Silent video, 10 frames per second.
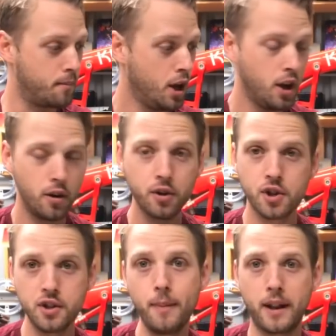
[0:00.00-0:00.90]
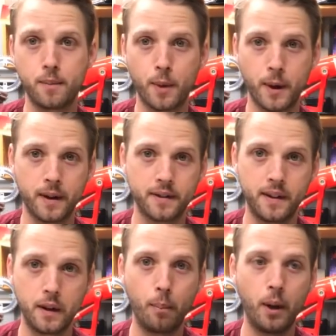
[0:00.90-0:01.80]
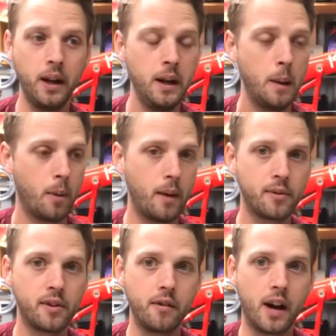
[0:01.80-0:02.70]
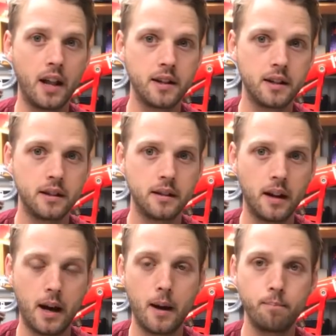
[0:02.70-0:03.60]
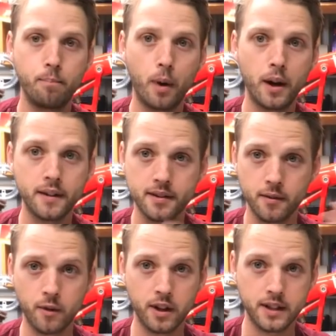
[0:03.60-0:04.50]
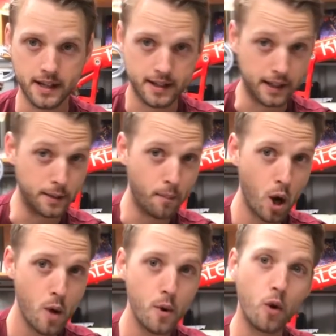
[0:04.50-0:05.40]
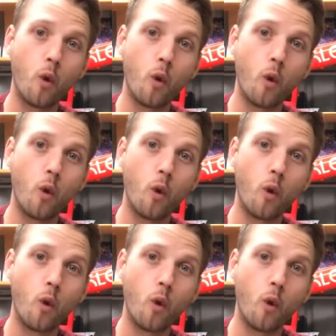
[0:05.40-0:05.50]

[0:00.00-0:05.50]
not just about the products here, but perhaps there are other bikes that we're testing at the moment,